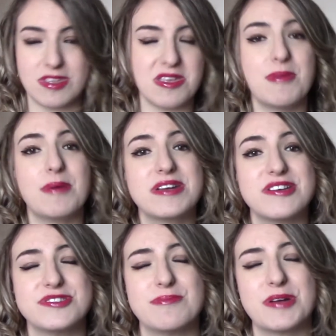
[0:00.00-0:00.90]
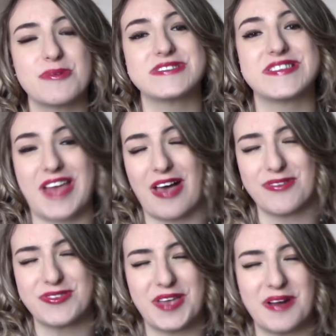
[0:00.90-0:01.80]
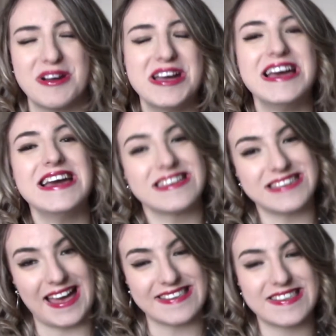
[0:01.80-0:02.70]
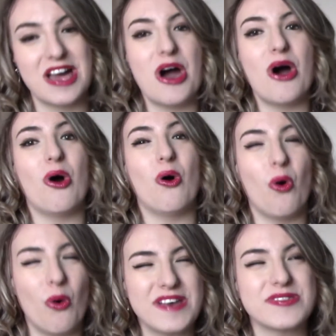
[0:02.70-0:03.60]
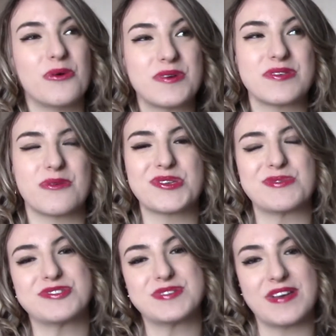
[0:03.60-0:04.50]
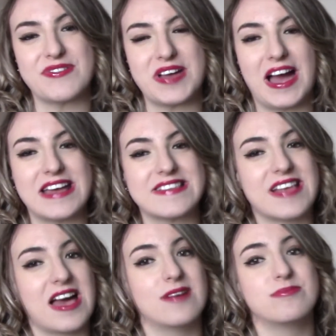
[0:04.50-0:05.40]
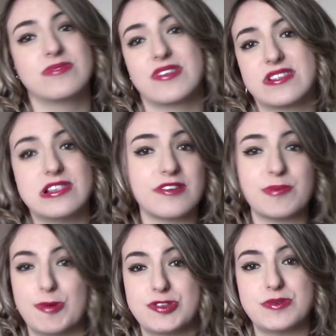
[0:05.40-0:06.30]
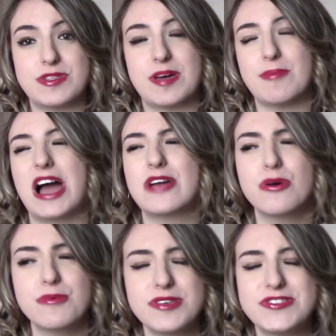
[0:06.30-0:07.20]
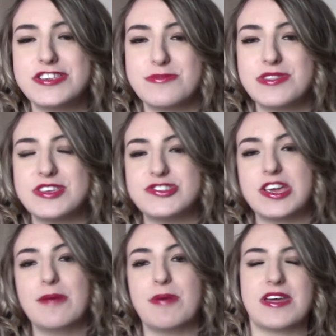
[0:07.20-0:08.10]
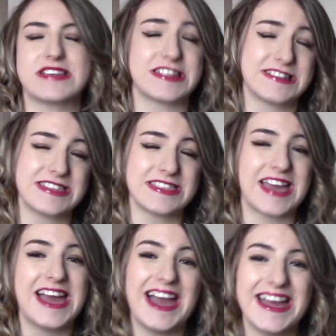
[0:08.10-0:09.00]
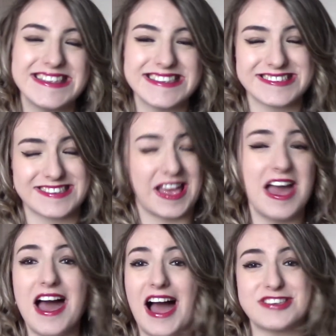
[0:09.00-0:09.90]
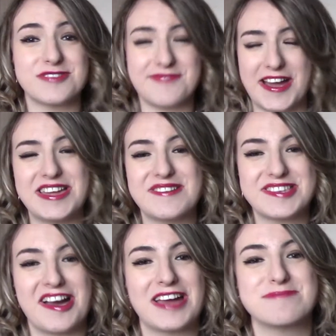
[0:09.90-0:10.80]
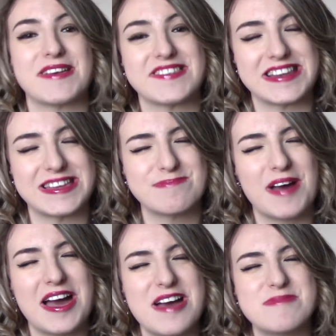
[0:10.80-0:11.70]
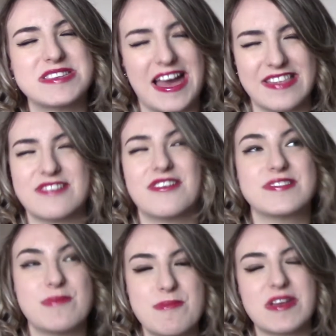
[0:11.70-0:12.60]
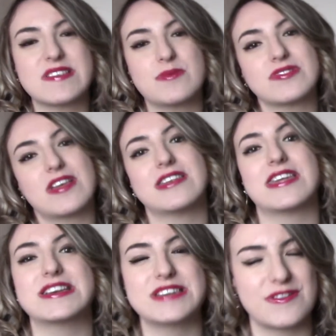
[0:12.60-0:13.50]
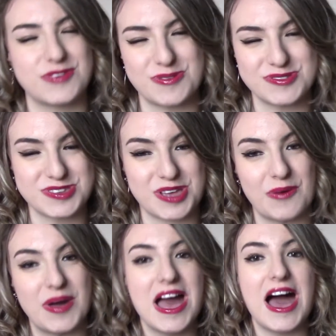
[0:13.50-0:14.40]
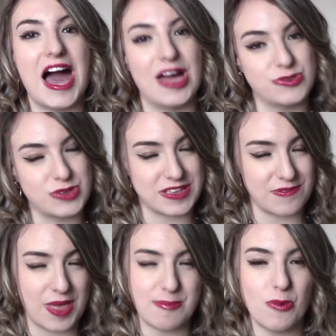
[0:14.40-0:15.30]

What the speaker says: maybe gifts you might want yourself. So yes, always watching gift guides. There's loads of people doing them. I almost did one this year, but I didn't in the end. I just ran out of time basically. But yeah, there are some amazing ones online if you want to go and give them a